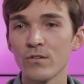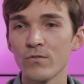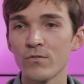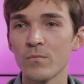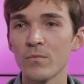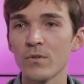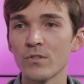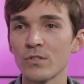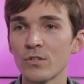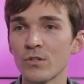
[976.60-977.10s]
from
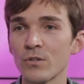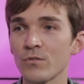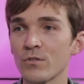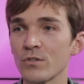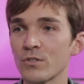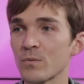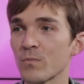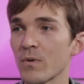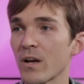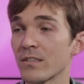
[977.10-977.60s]
the
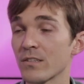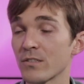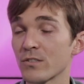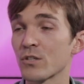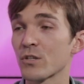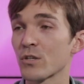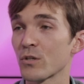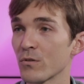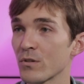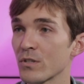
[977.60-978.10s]
IT
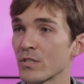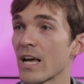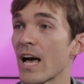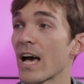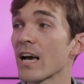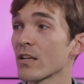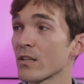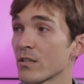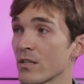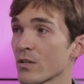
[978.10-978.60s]
security
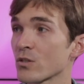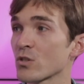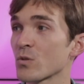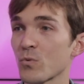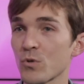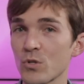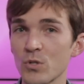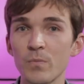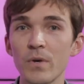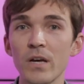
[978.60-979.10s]
architecture
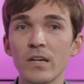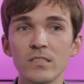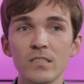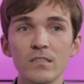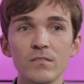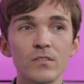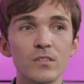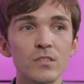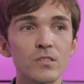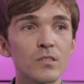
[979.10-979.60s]

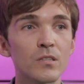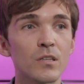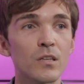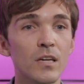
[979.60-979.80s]
perspective, it's